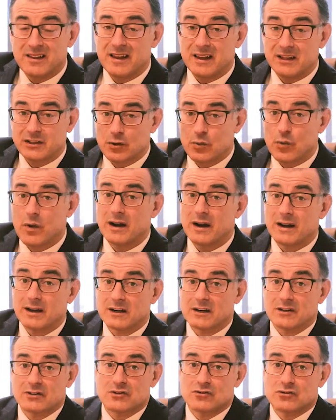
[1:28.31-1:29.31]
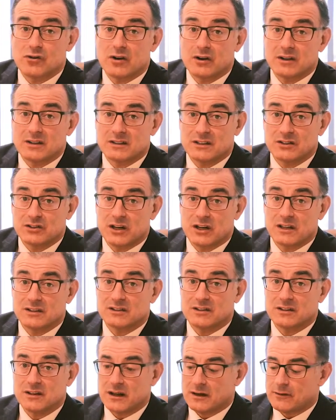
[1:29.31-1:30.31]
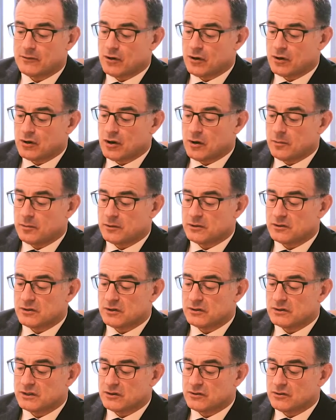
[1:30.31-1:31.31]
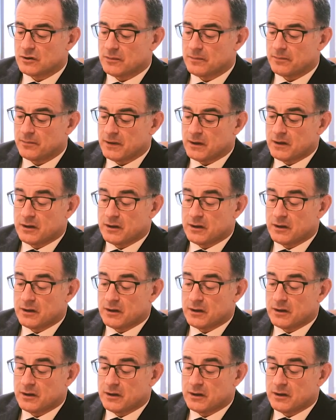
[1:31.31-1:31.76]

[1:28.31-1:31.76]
that's quite a strong suggestion that you've got carpal tunnel syndrome.